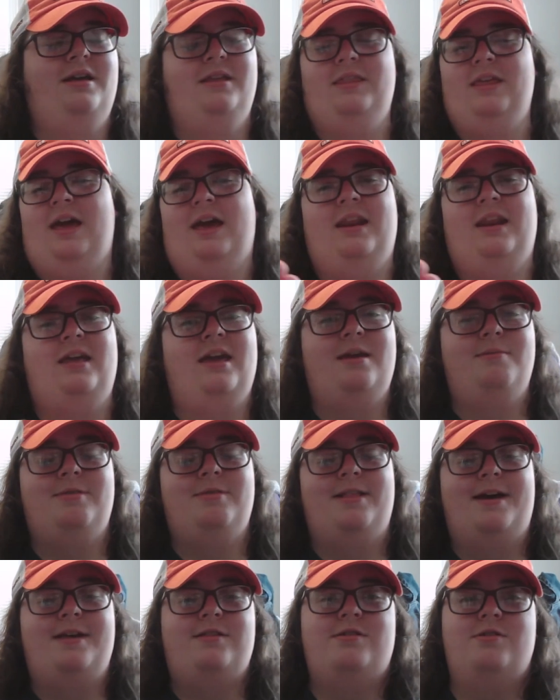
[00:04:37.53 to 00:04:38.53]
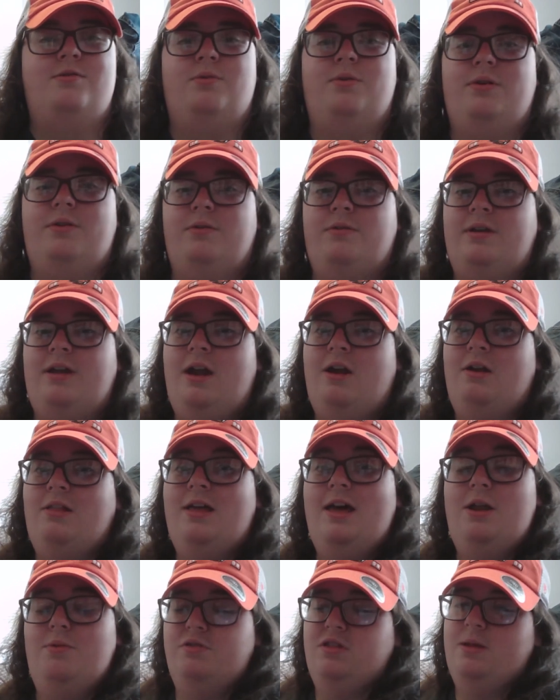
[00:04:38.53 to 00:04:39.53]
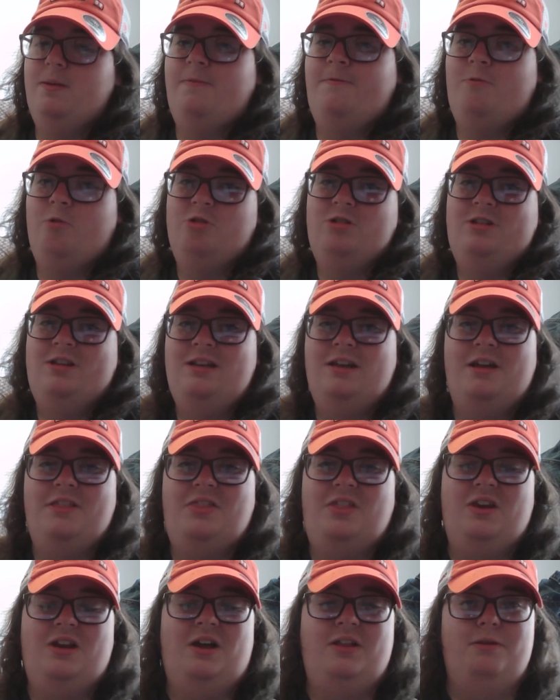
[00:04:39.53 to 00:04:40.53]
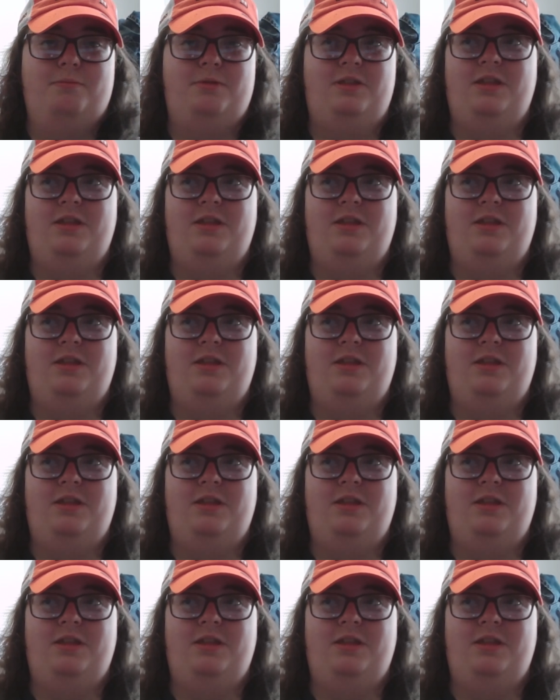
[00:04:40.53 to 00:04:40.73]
They had a game last year where Carolina was up 14-0 on them,